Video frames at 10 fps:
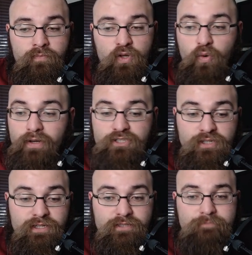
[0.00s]
The
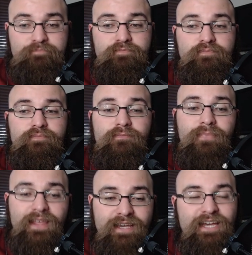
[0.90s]
question is,
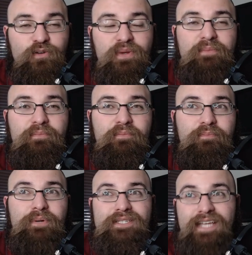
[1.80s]
can we
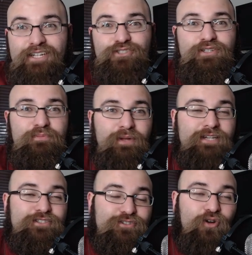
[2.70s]
potentially
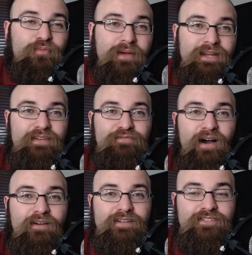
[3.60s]
play so many
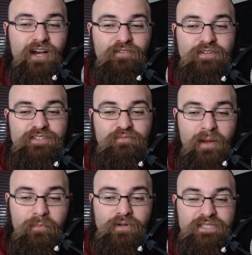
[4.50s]
Falcons offensive
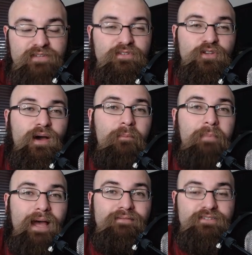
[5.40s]
members, even though how
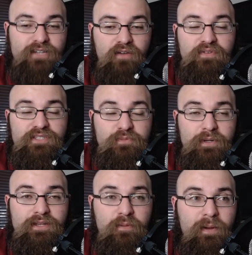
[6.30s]
bad this offense has
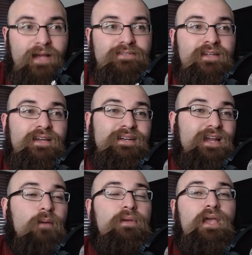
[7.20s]
been in the past,
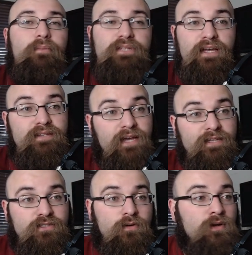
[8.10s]
not being able to get in the
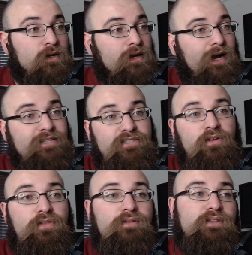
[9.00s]
end zone? I
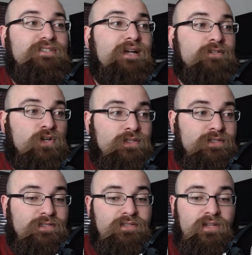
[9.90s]
still think these guys are
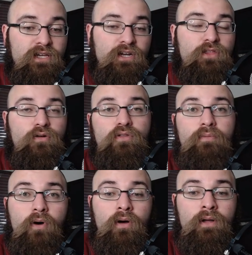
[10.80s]
consistently going to throw the
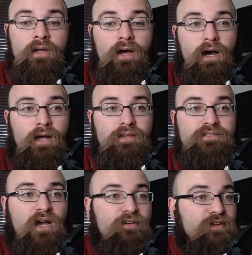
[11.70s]
ball.
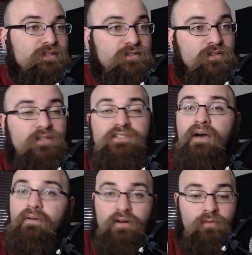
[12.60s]
This offense does
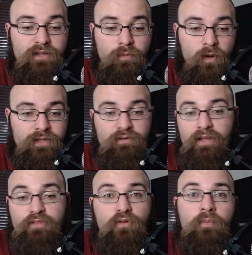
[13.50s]
not want to run the ball.
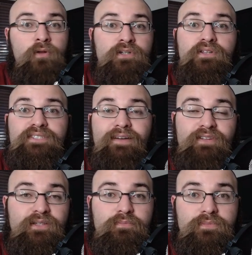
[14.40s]
They throw the ball nearly
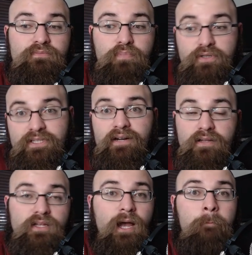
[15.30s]
70%
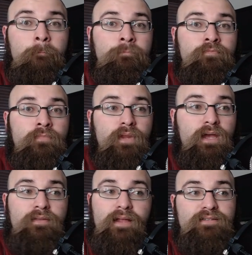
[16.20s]
of the time,
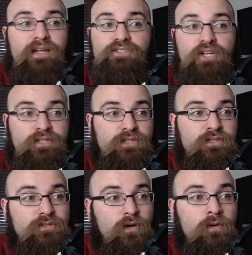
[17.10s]
and that's not
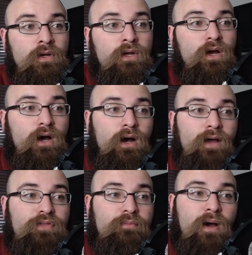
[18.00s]
changing. So
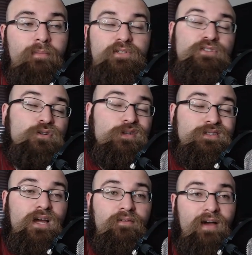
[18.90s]
I think Mohamed Sanu
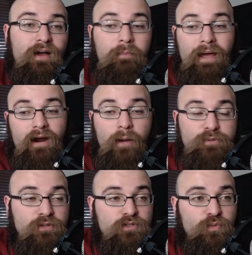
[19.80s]
is not a bad
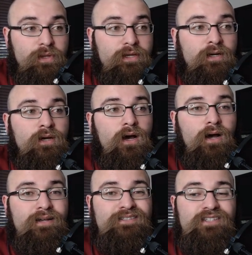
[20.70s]
option this week,
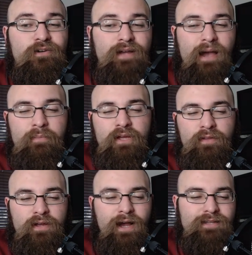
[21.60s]
considering how many
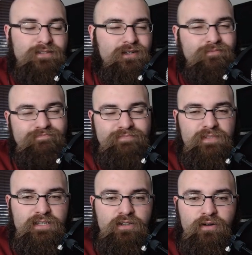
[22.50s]
other guys that are,
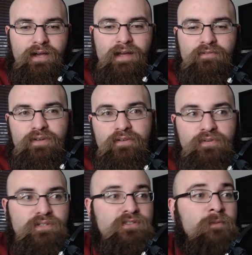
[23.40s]
you know, kind of
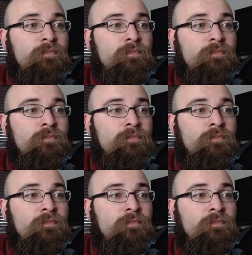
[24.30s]
iffies.